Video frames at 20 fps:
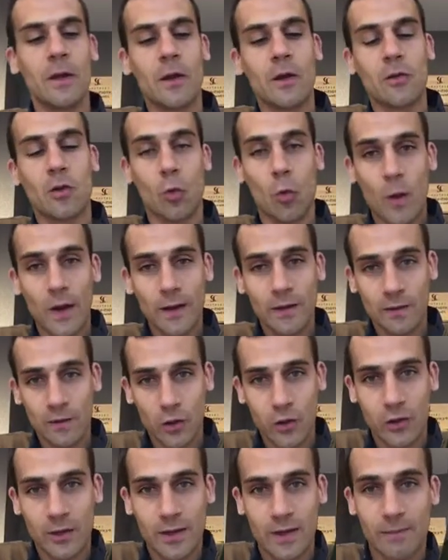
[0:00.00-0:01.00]
So why
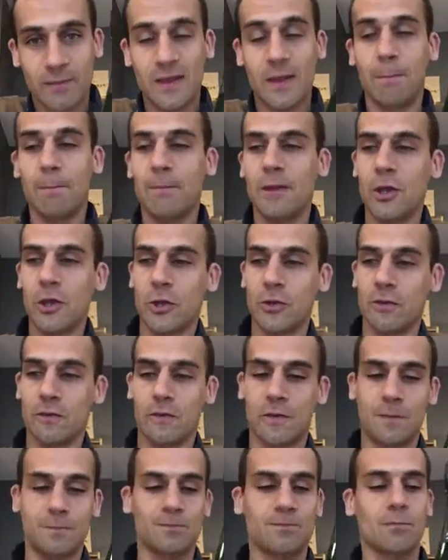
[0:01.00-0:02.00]
such name, the
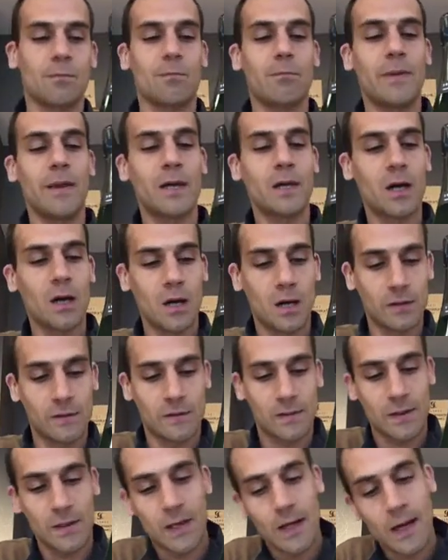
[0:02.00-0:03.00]
ambitious? Because